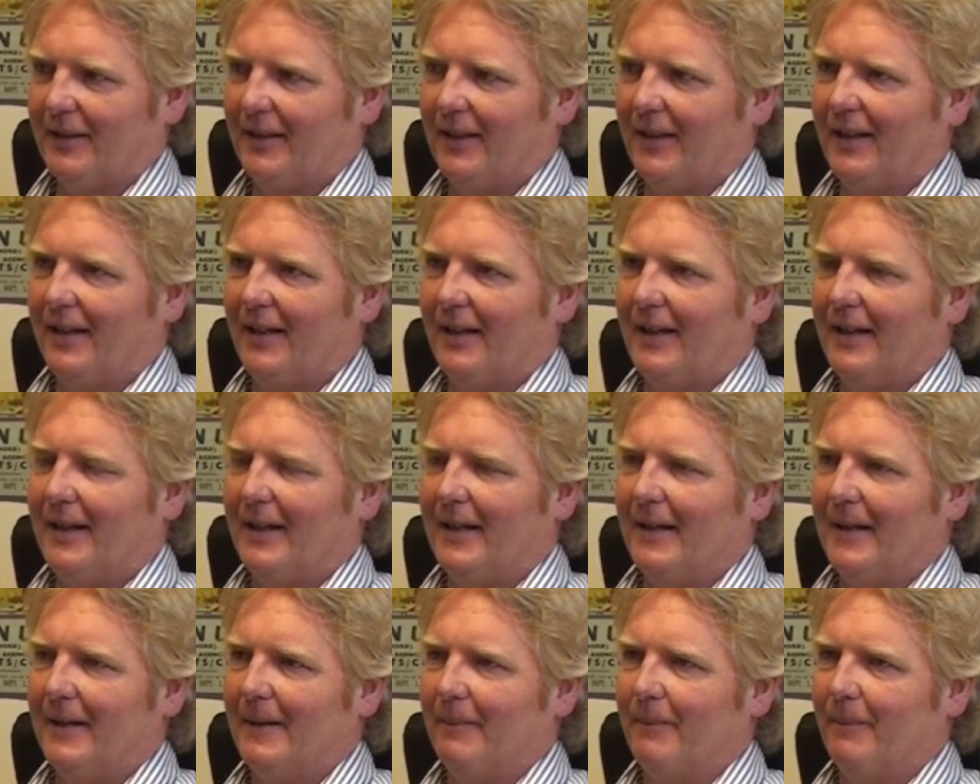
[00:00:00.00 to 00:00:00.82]

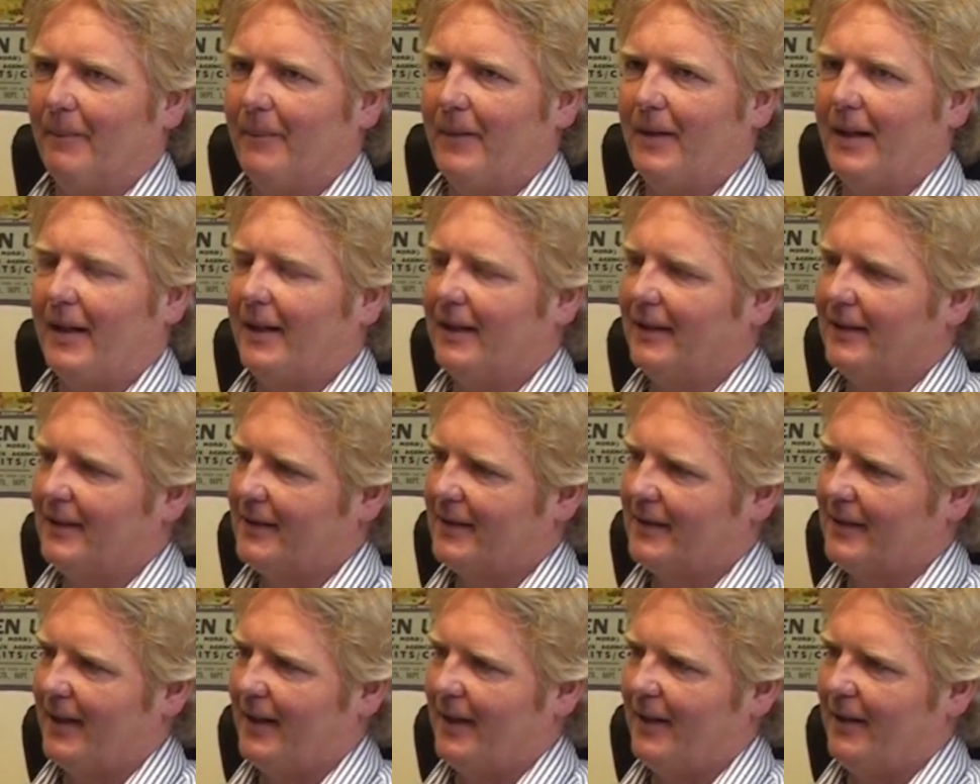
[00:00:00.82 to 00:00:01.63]
They can
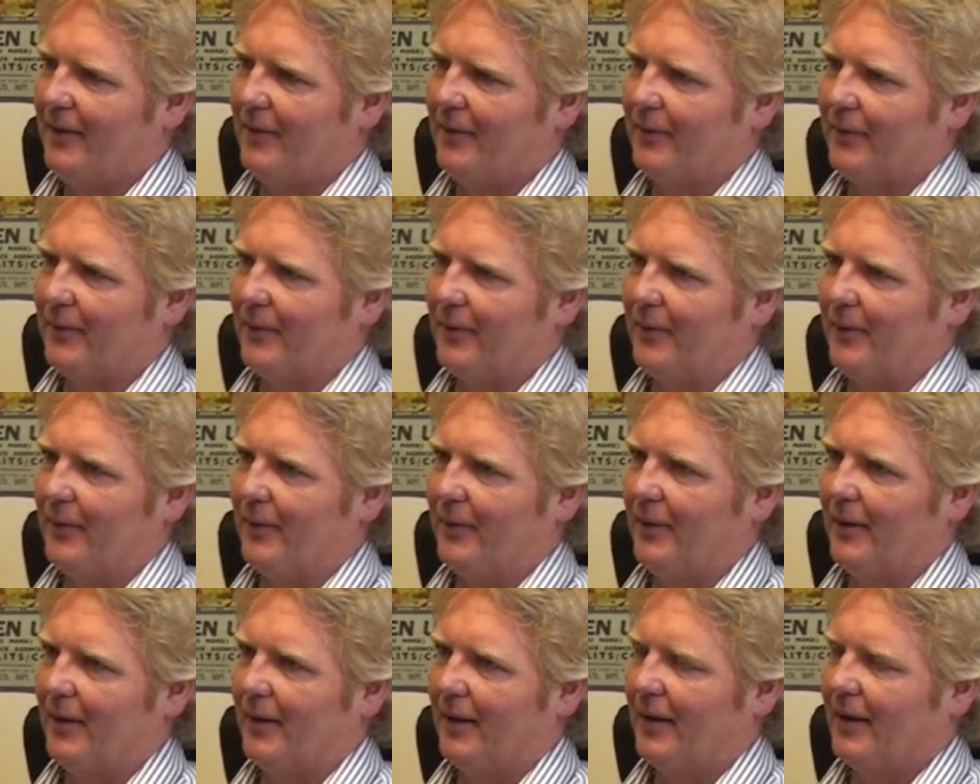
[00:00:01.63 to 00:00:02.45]
see
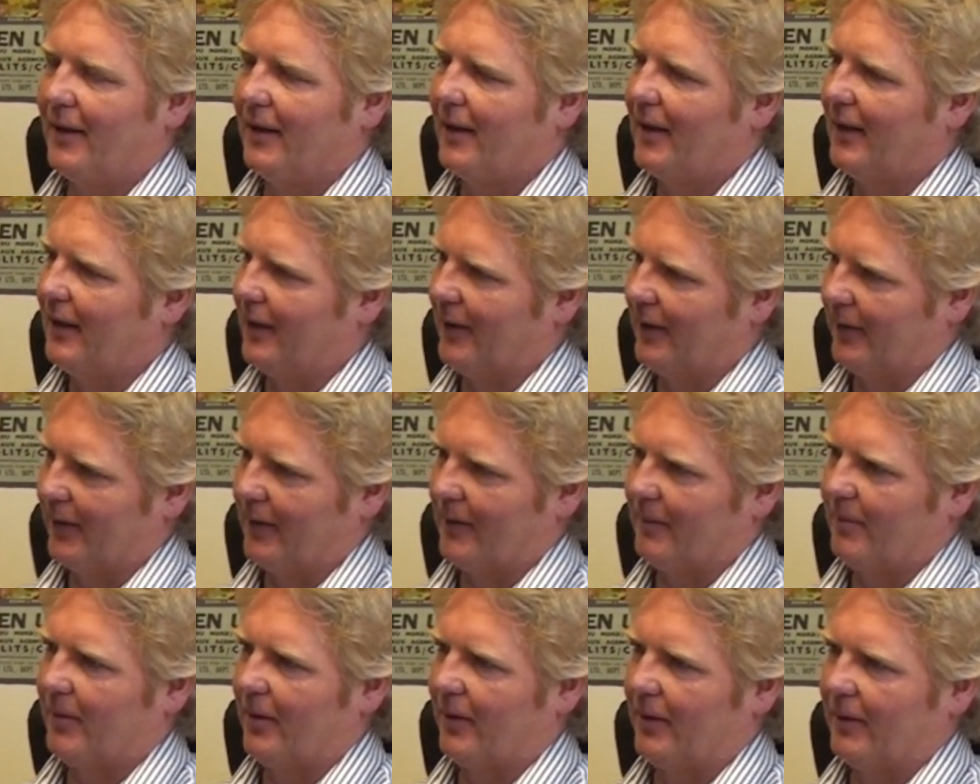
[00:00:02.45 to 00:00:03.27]
through a lot
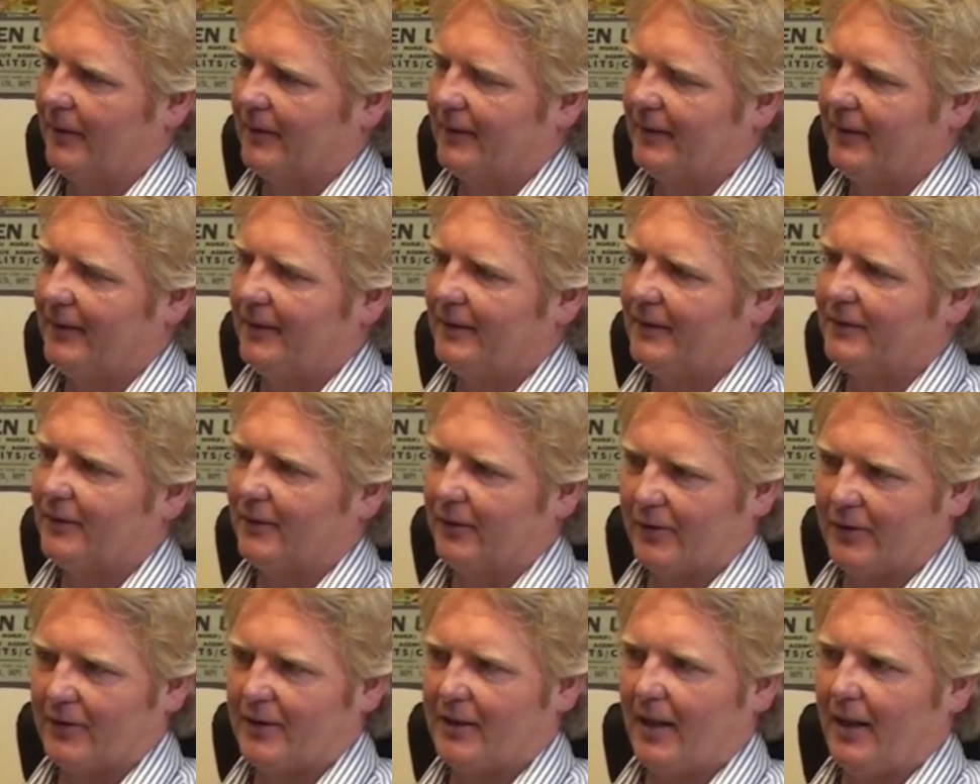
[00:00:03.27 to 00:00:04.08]
of the policies.
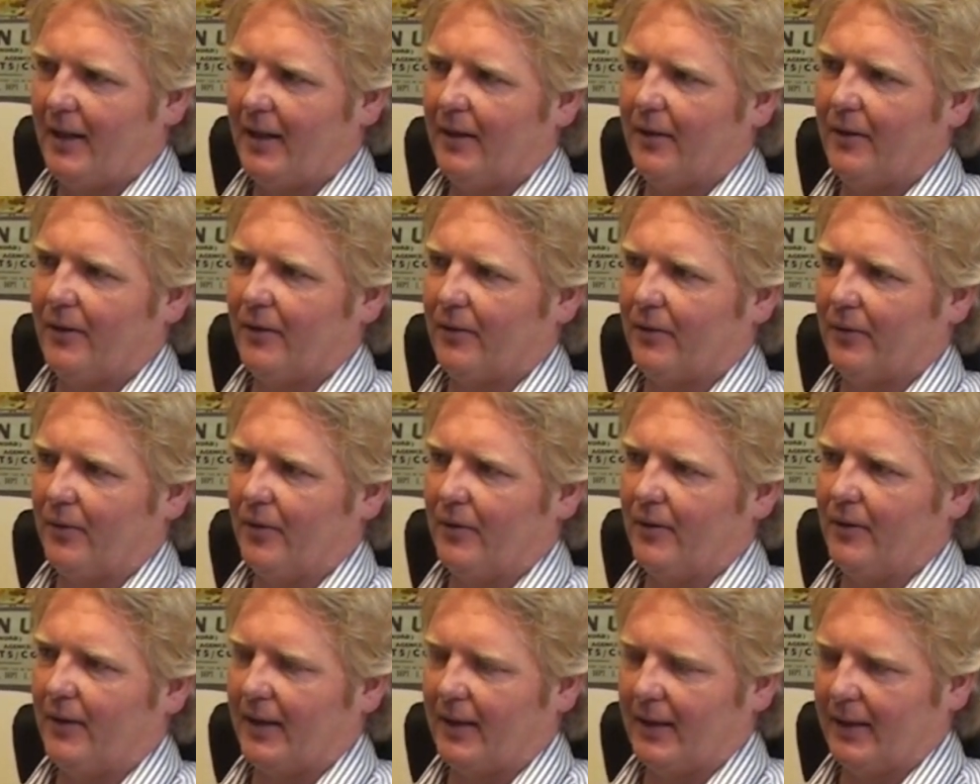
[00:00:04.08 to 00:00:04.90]
They're seeing
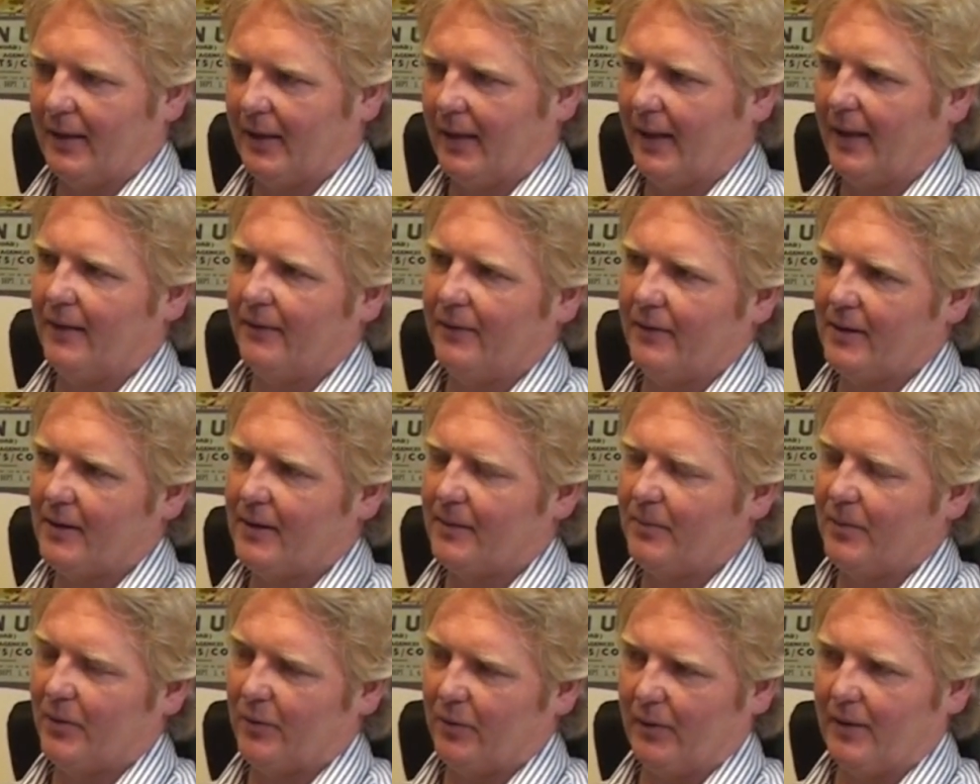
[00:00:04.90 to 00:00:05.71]
through the
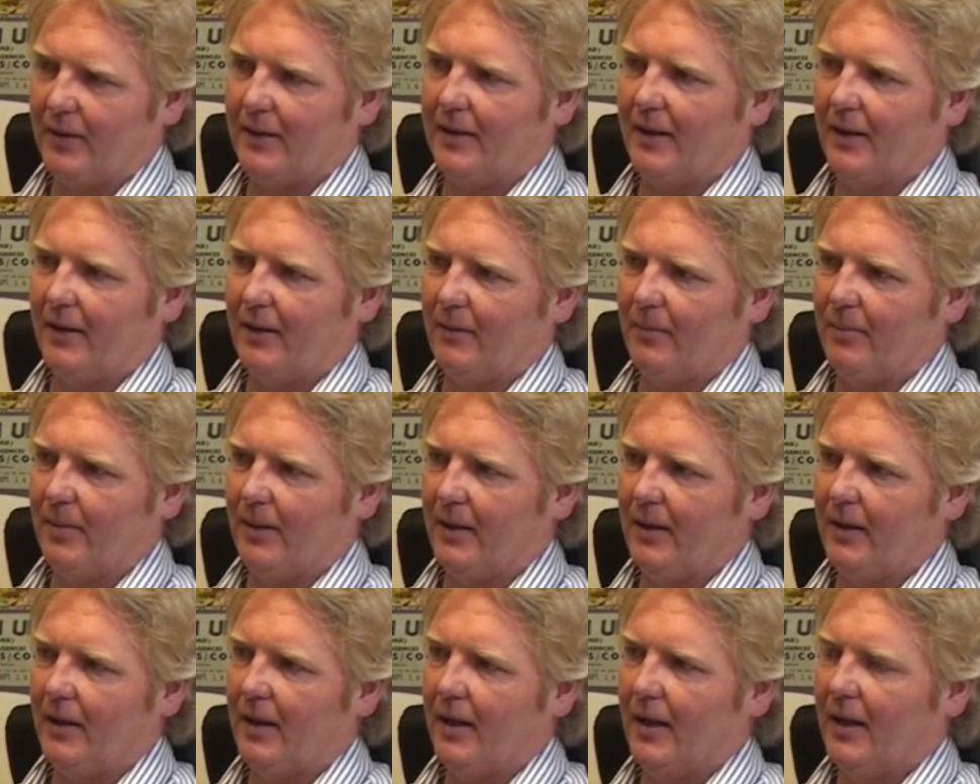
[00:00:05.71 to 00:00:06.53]
connivance between the
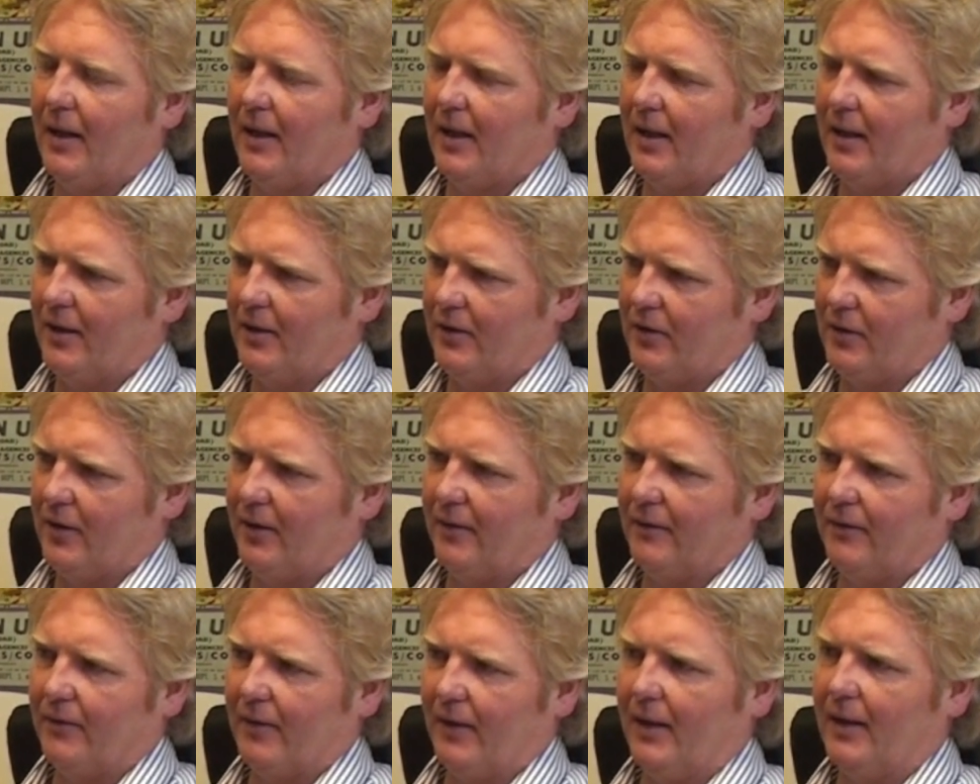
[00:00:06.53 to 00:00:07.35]
DUP and
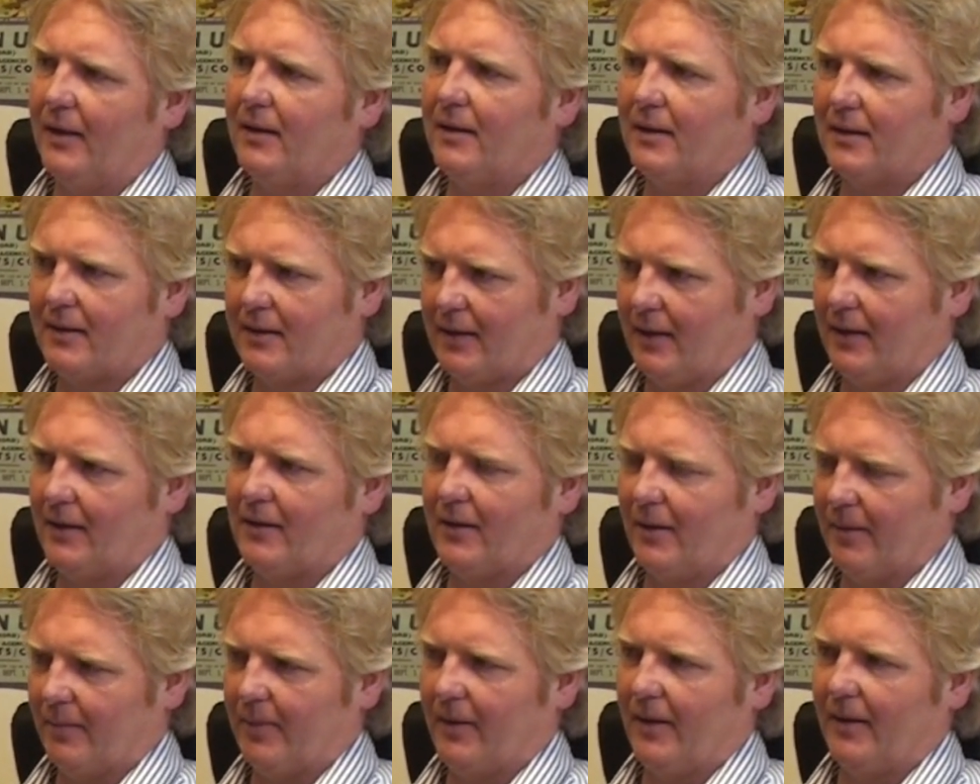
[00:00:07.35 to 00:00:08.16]
Sinn Féin to
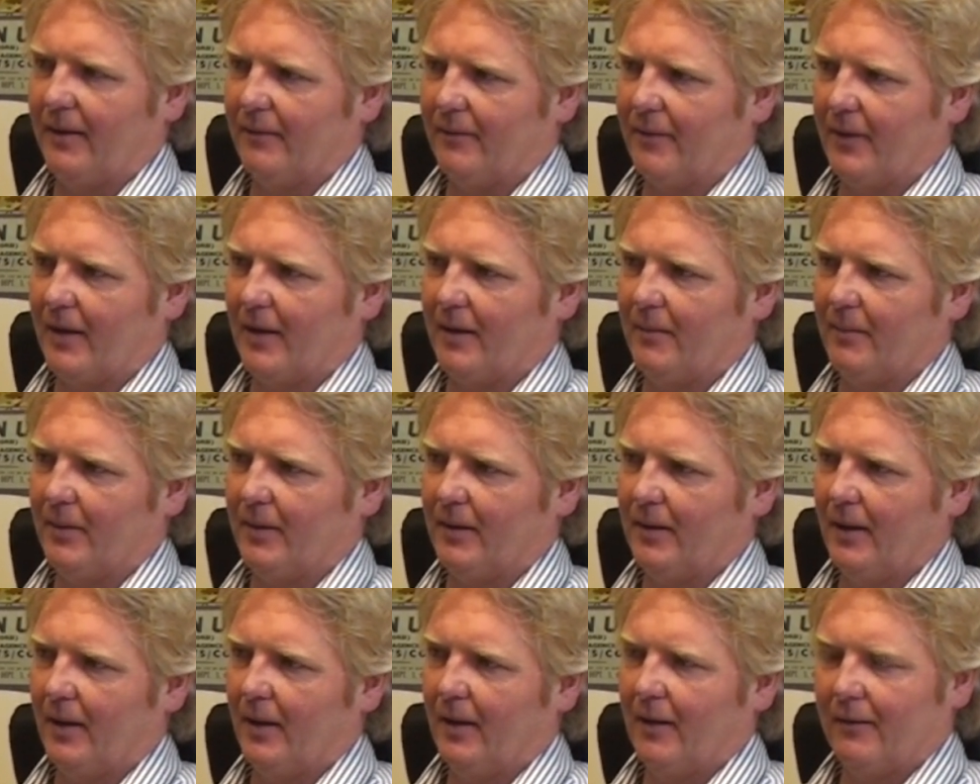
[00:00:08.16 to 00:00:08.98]
stitch up the
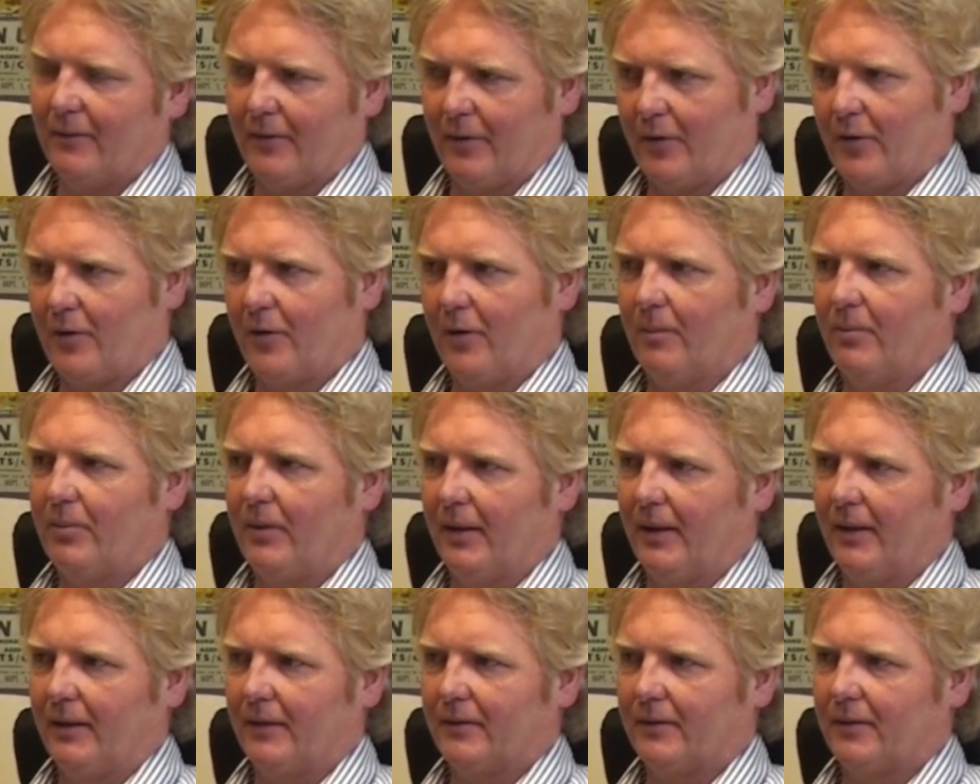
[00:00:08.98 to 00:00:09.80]
environment for
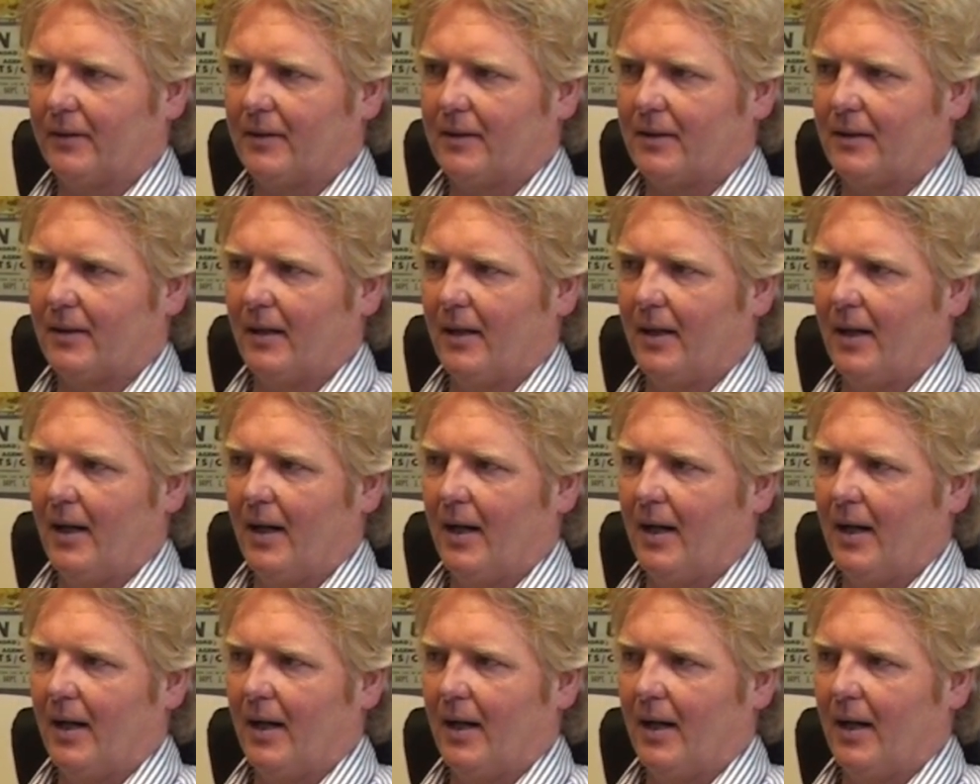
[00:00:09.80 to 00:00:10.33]
corporate interests.